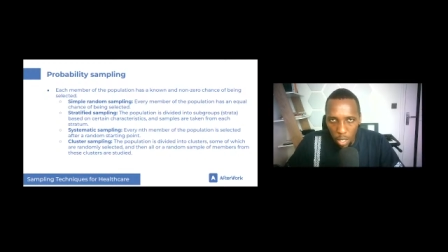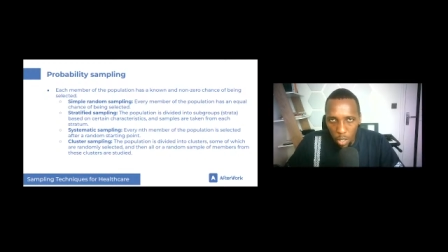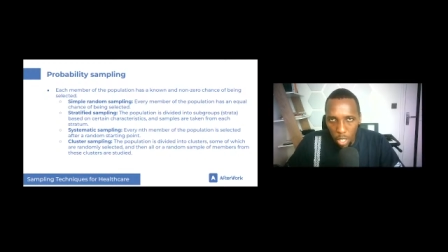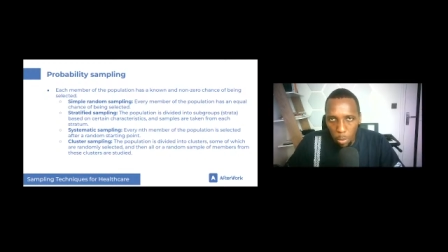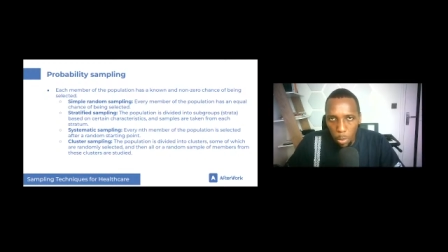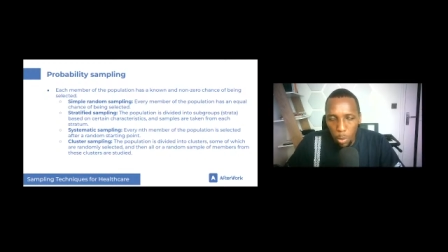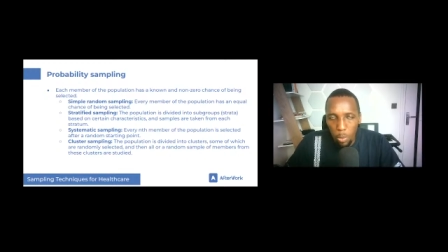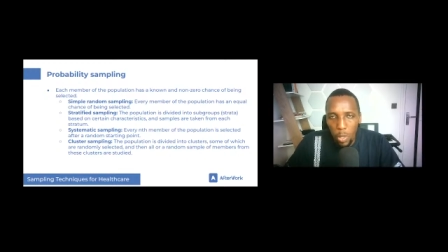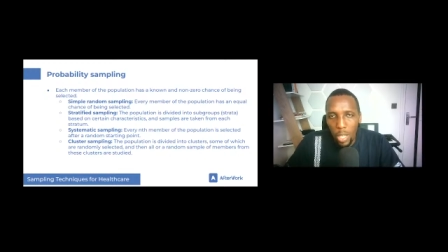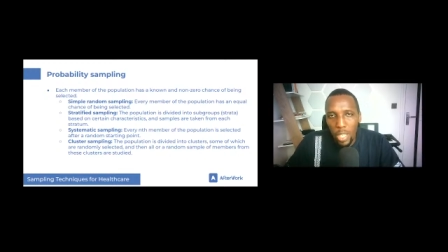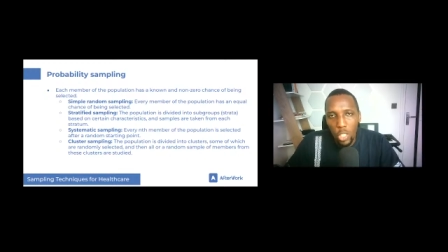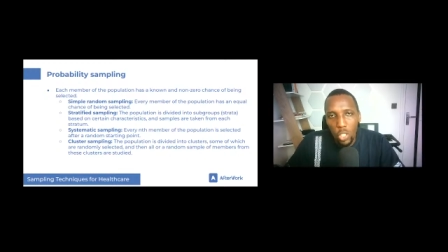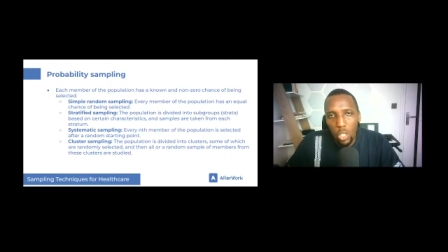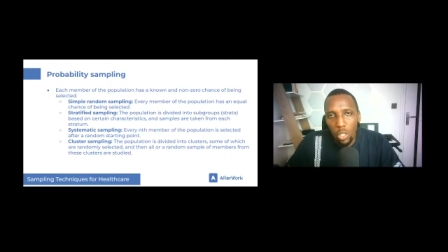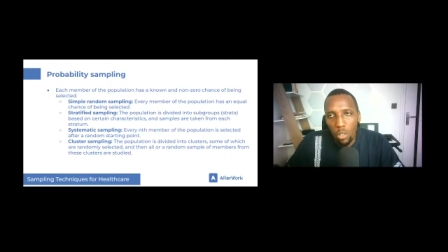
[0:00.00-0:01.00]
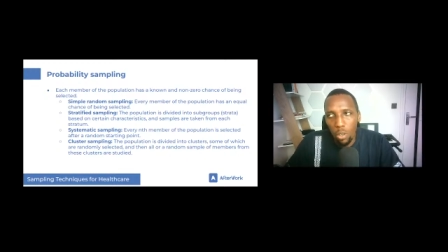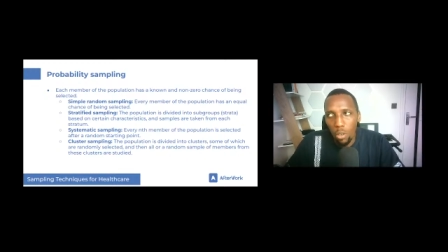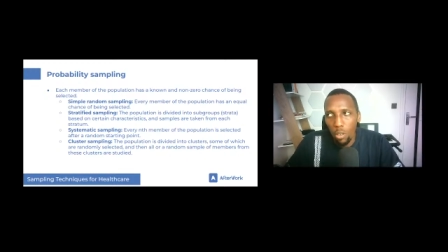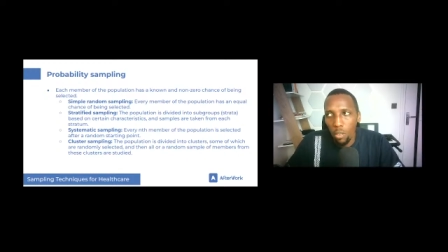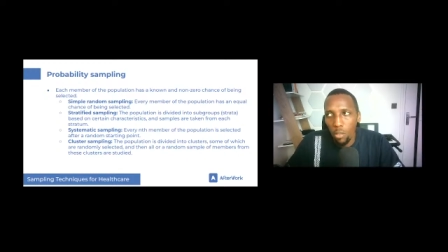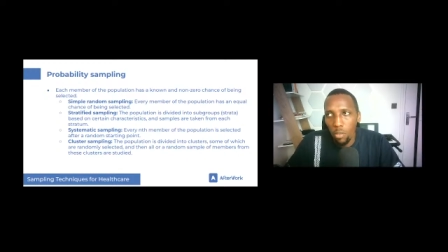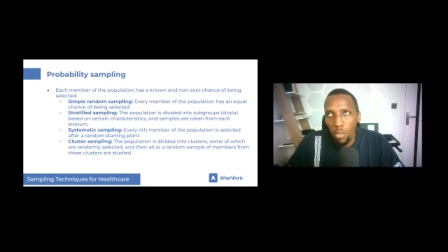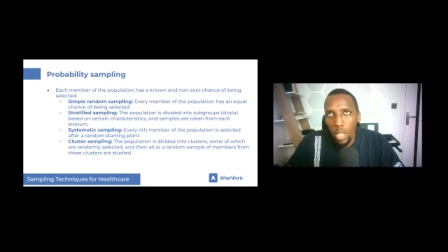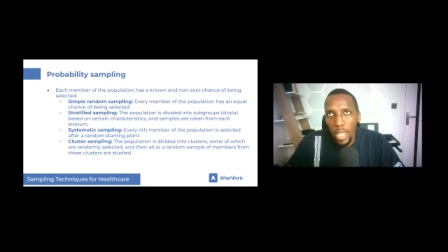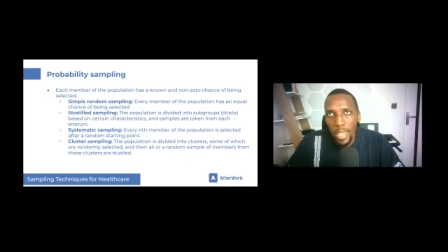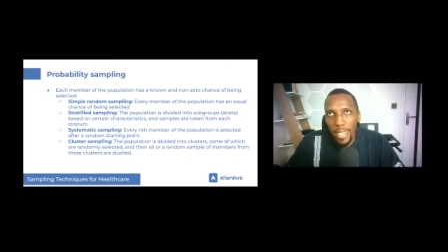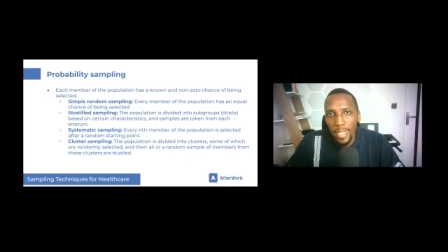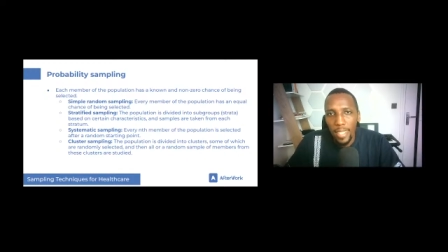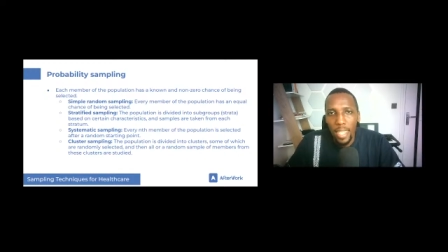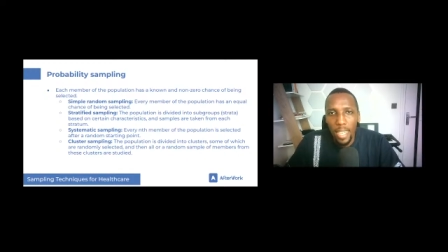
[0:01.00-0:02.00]
on a population of,
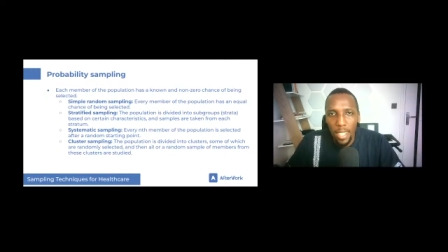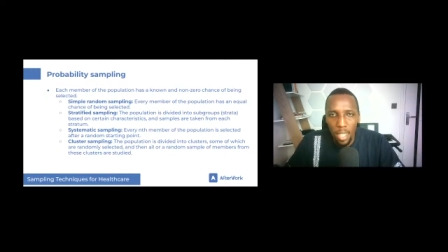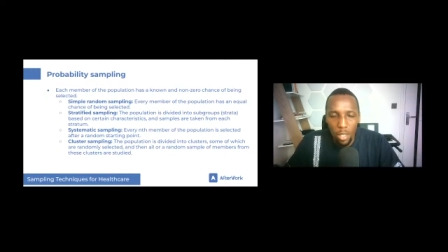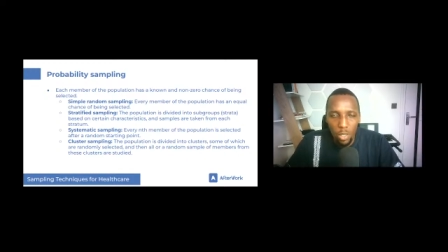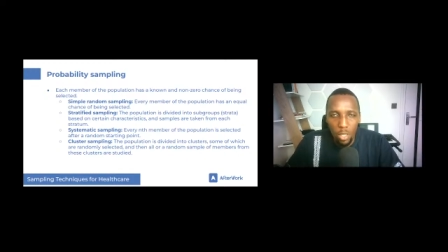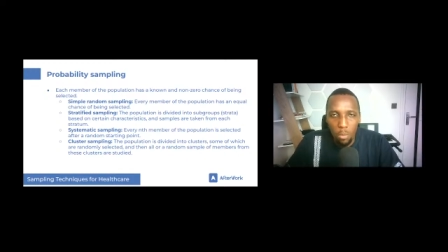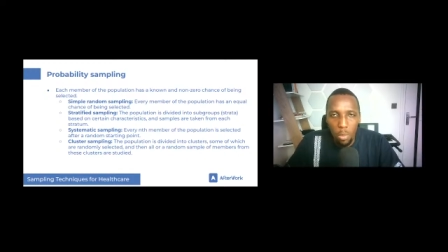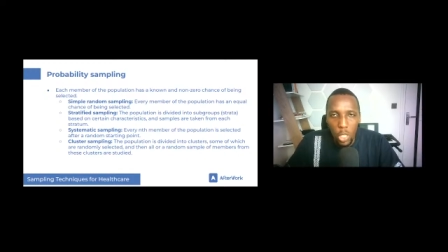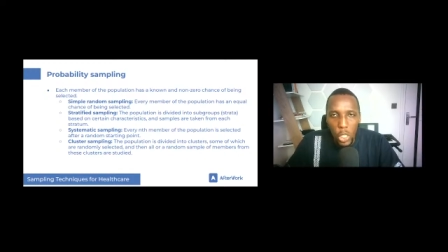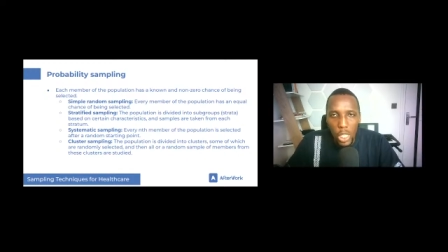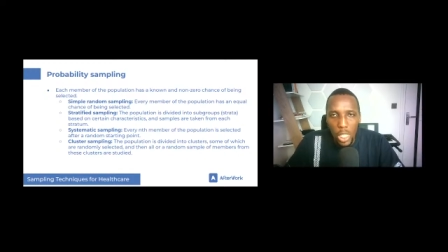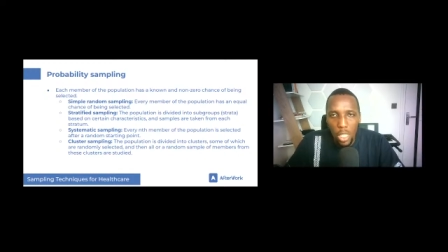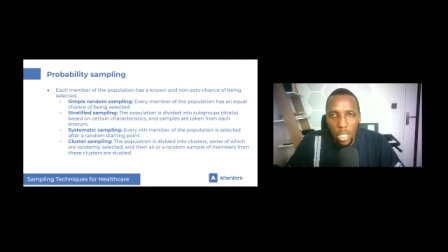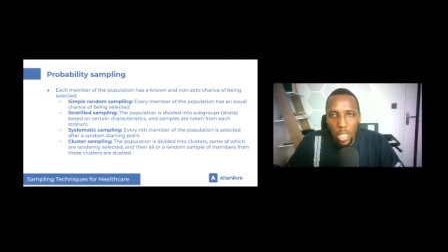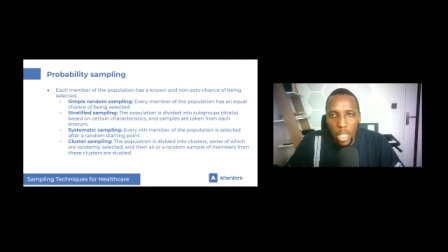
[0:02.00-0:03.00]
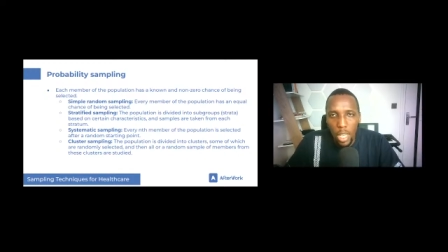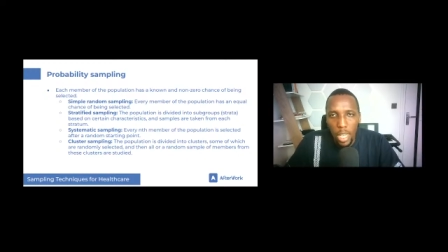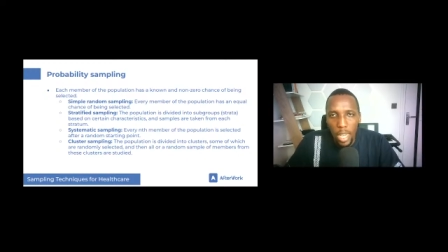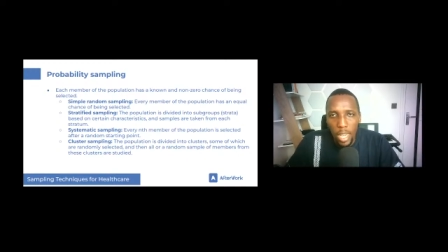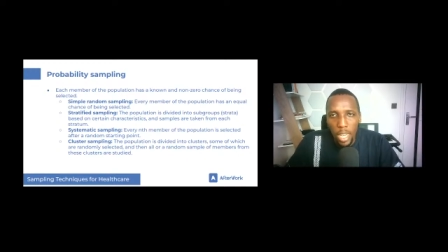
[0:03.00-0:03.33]
say, 1,000 patients.